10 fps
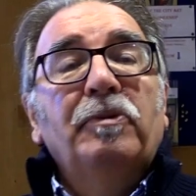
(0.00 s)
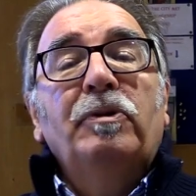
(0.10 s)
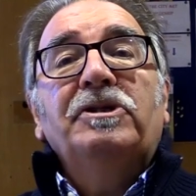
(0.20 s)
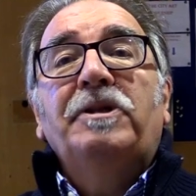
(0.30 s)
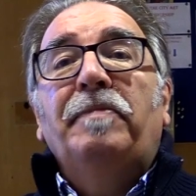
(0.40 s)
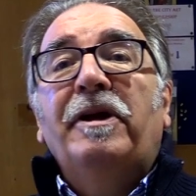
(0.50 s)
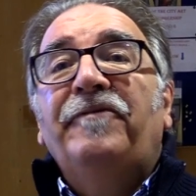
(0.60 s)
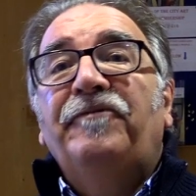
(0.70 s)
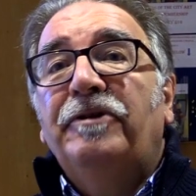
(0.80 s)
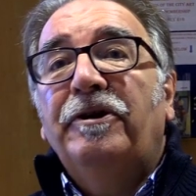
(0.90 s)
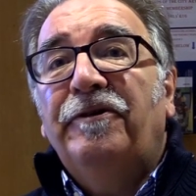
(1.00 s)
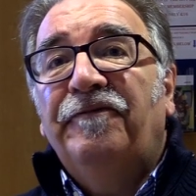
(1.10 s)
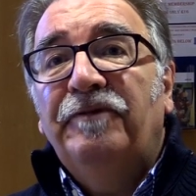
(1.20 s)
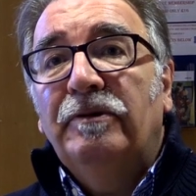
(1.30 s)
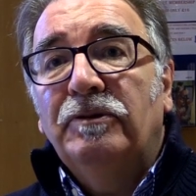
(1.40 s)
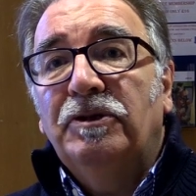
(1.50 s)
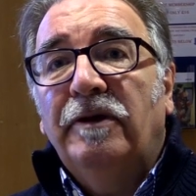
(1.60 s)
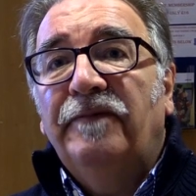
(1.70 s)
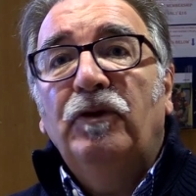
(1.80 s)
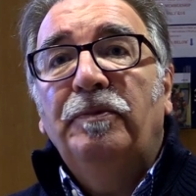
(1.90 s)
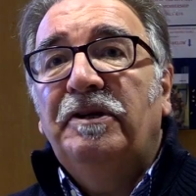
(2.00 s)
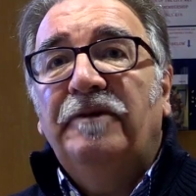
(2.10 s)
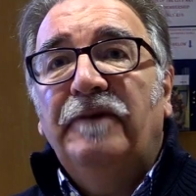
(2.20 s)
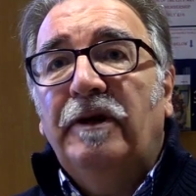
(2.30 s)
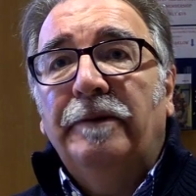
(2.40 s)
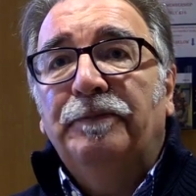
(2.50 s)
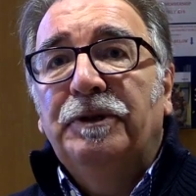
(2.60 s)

What's the plan for the other fields that have not been developed?